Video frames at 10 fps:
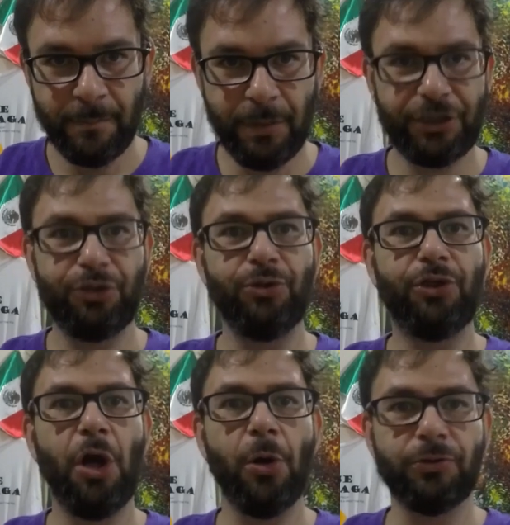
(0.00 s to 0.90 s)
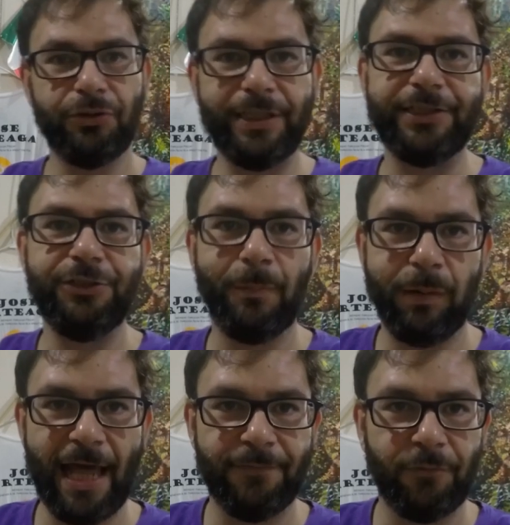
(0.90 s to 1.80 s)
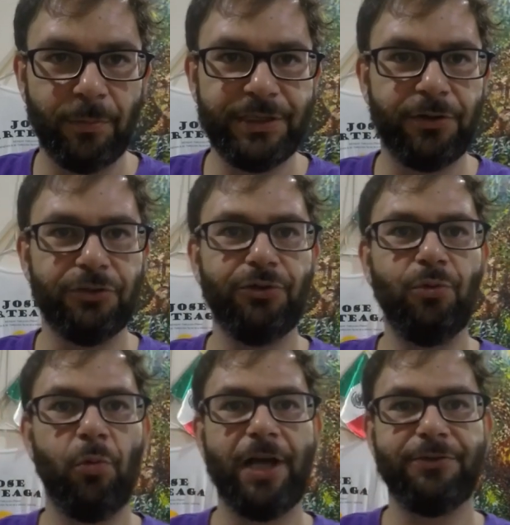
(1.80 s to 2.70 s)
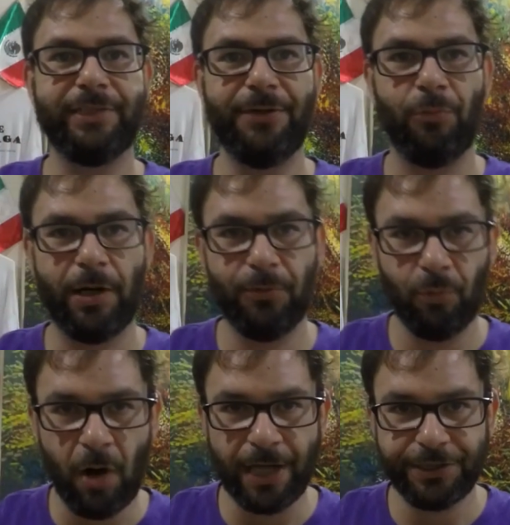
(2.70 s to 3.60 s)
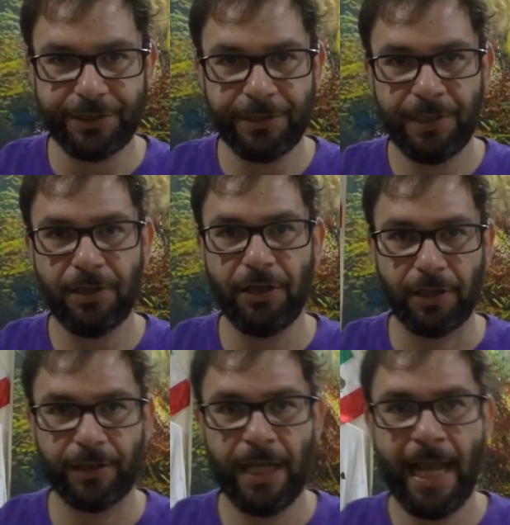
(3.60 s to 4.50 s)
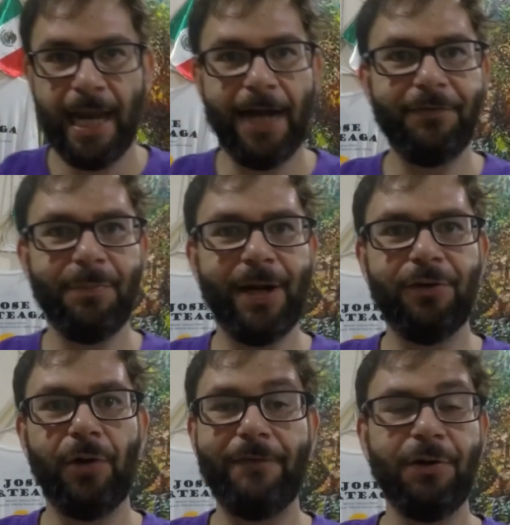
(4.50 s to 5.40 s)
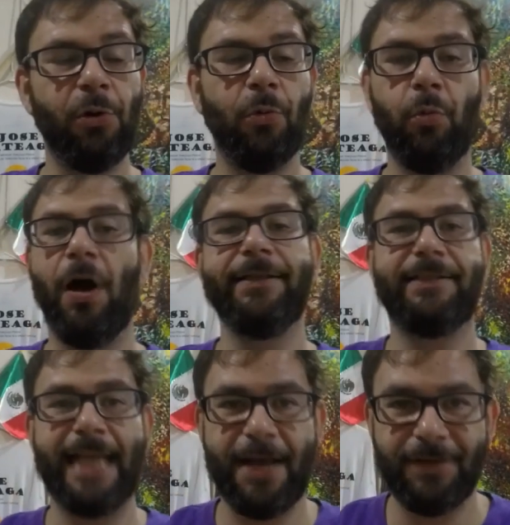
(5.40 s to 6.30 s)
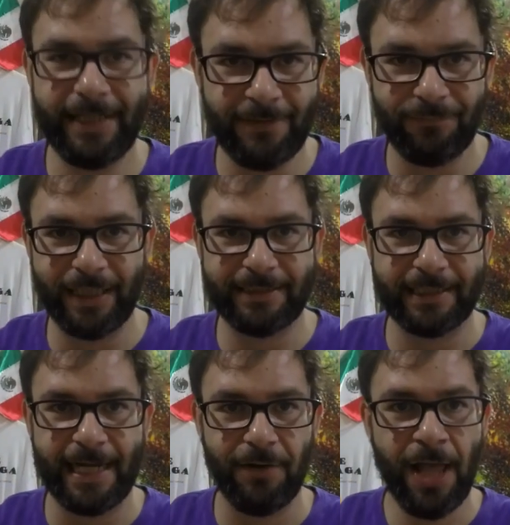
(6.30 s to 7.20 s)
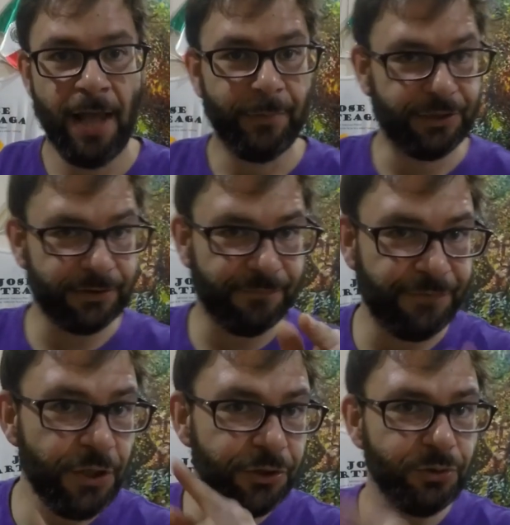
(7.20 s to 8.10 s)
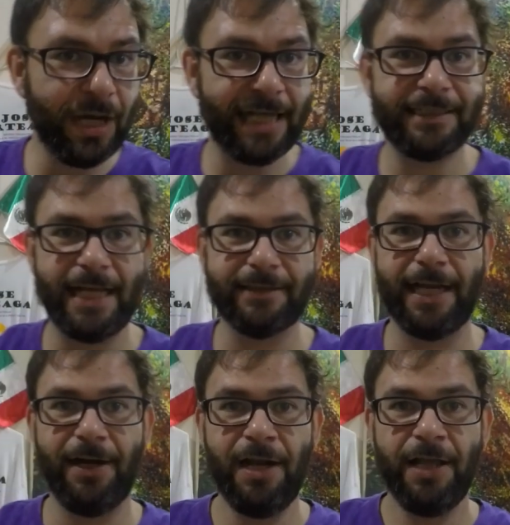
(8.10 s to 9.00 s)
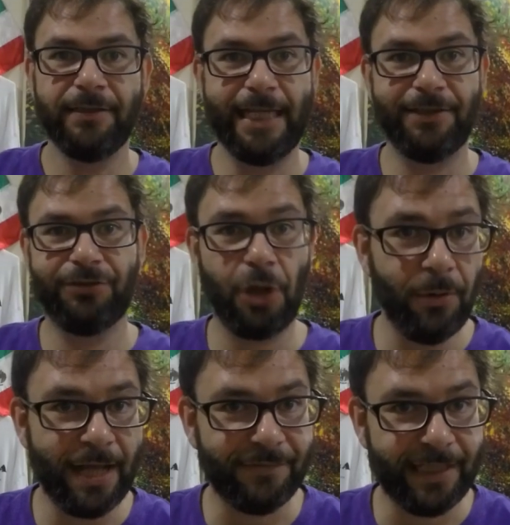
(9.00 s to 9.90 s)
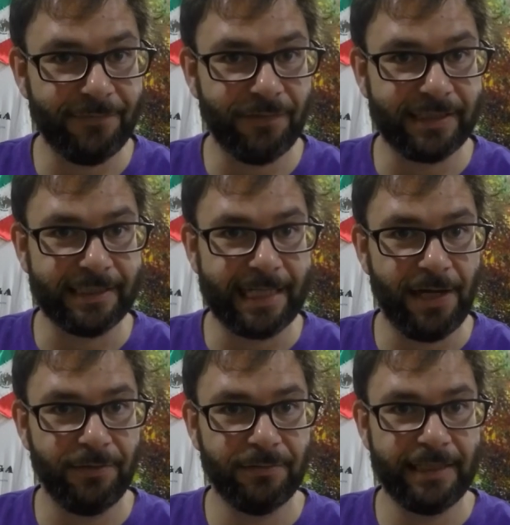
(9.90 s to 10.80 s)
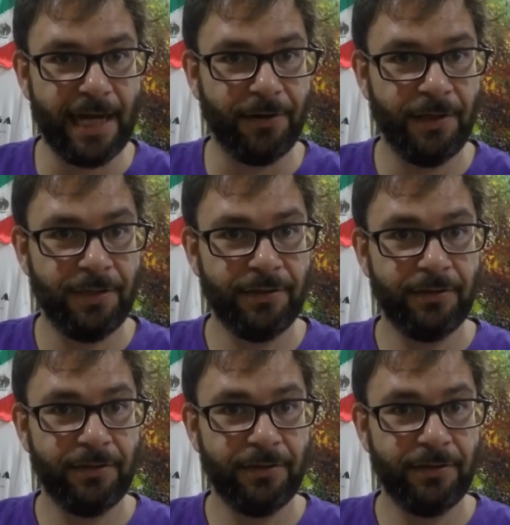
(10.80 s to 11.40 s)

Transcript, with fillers: but to go to these new platforms in order to watch what they want to watch. Look, everyone everyone wants to have a Netflix account, but there's a few you guys out there that don't have a Netflix account. Now,